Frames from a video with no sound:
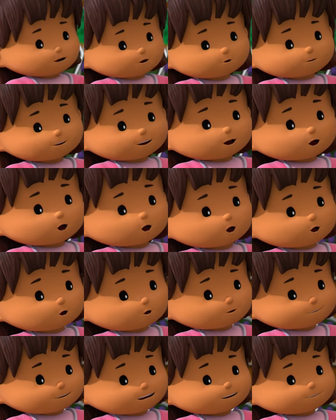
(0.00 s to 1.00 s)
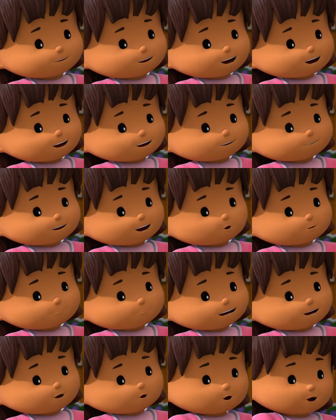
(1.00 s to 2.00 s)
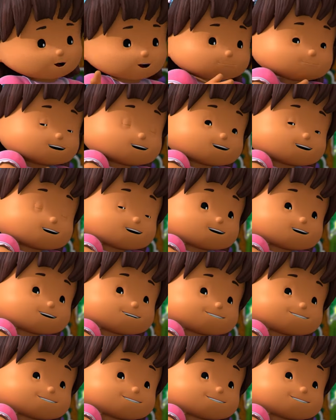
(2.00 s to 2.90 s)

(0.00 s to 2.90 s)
you could just take another picture of me.